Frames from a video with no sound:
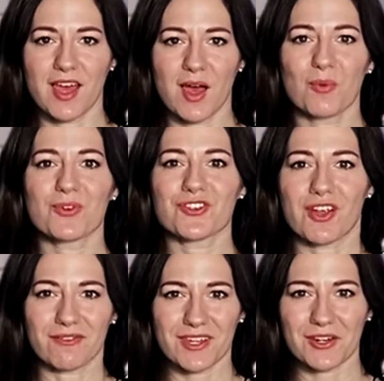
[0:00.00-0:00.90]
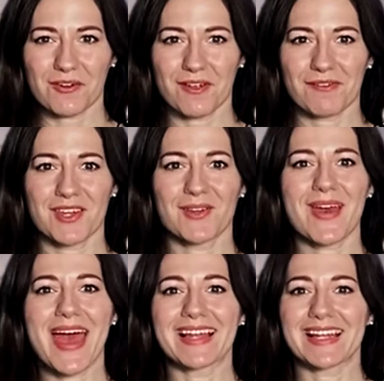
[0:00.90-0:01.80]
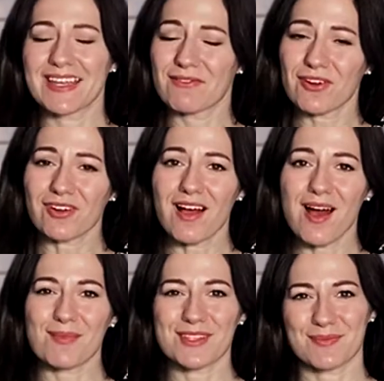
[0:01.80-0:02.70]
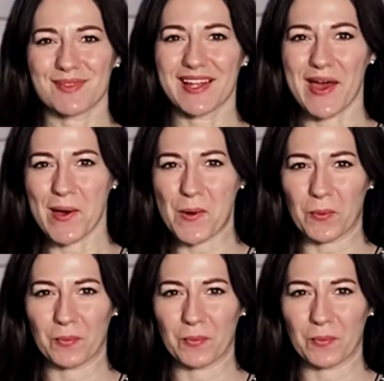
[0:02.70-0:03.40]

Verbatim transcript: Watch our video review and leave your comments below.